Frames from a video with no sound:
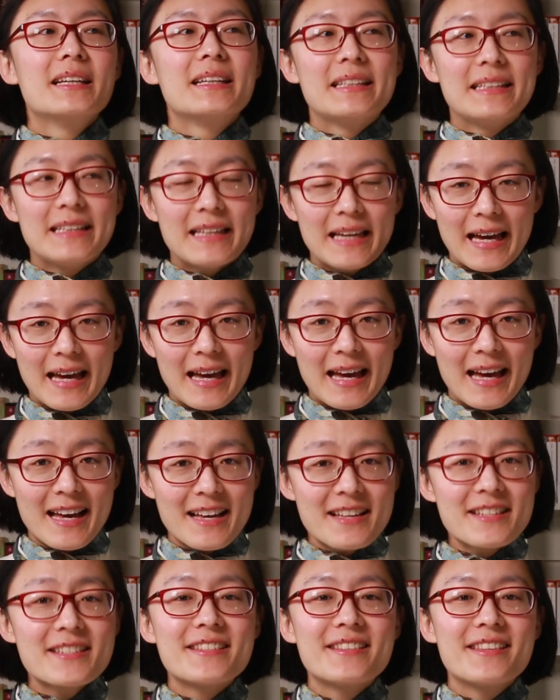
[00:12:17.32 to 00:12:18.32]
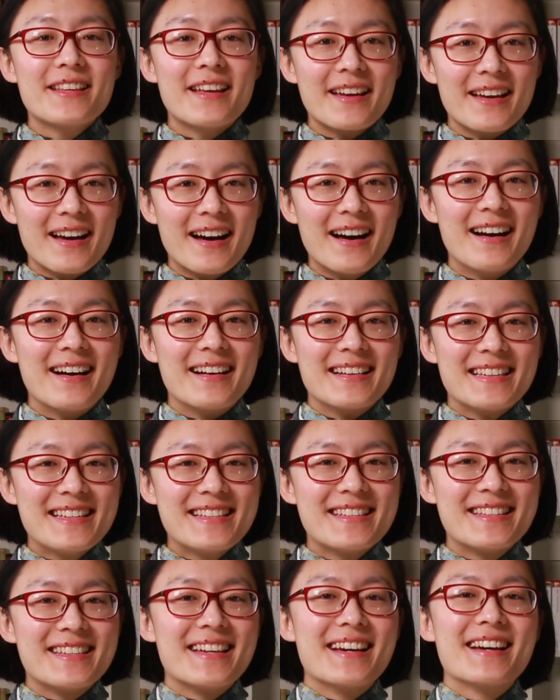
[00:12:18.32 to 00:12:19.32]
Yes, they are
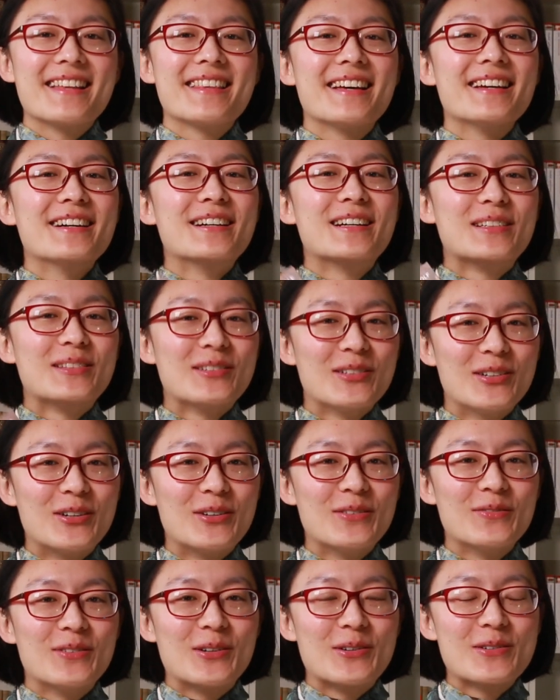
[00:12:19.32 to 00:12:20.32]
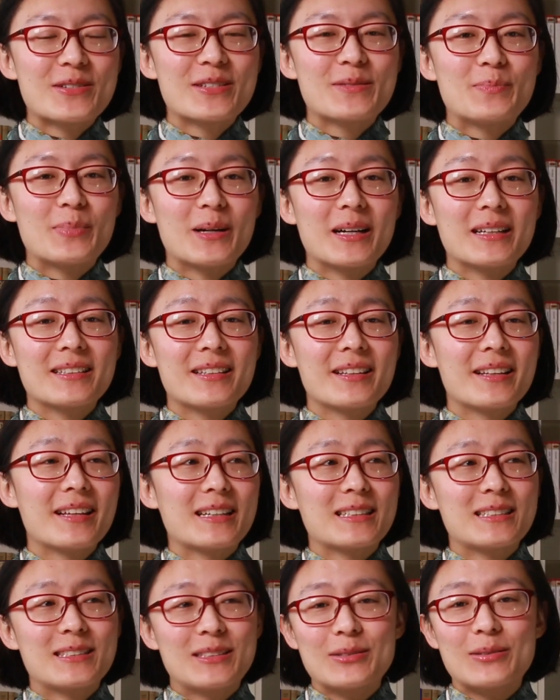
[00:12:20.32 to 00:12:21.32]
easier than her novels, but they
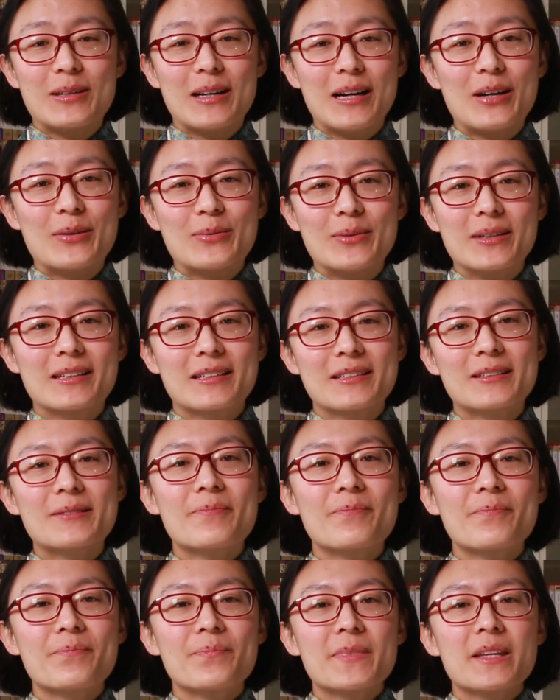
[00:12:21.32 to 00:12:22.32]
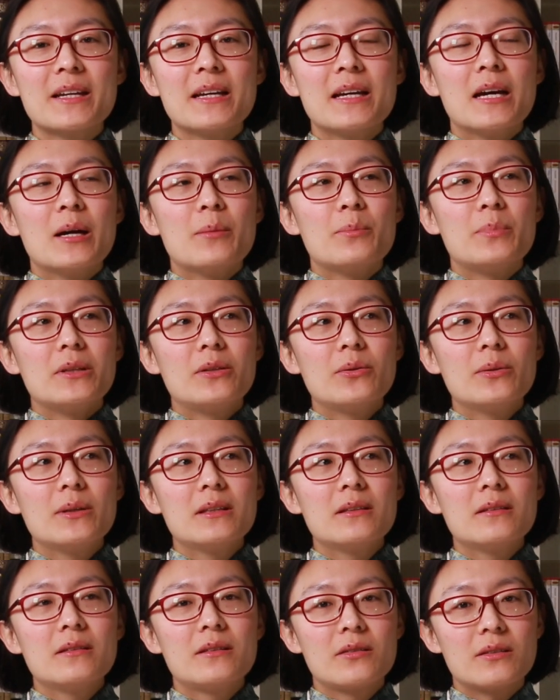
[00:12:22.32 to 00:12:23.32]
are still hard work.
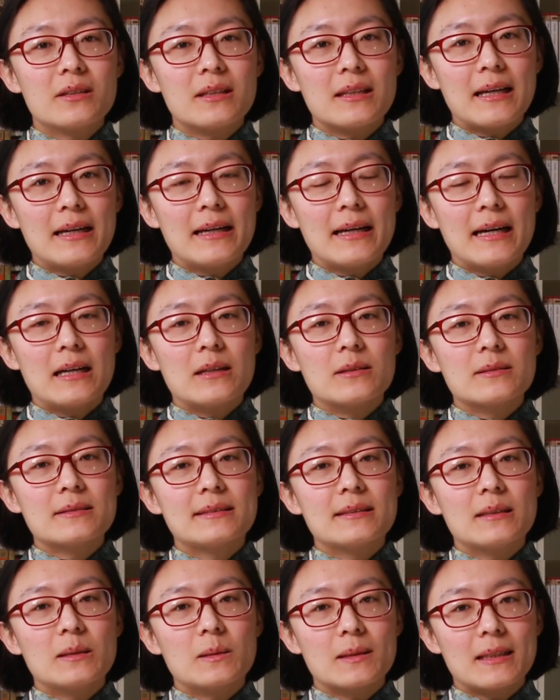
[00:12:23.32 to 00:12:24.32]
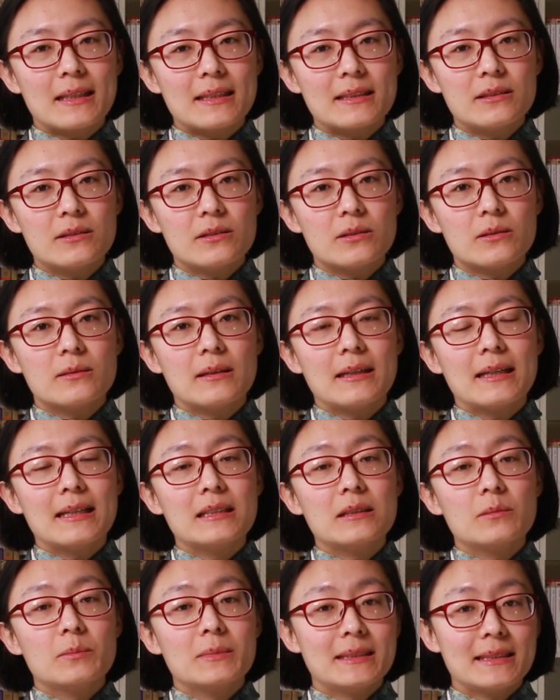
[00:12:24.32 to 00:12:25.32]
Between To the Lighthouse, Orlando,
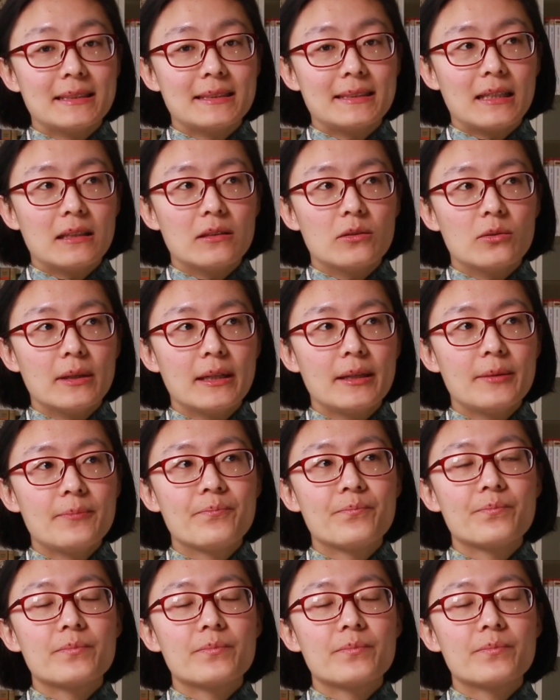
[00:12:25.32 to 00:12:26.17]
and Mrs. Dalloway.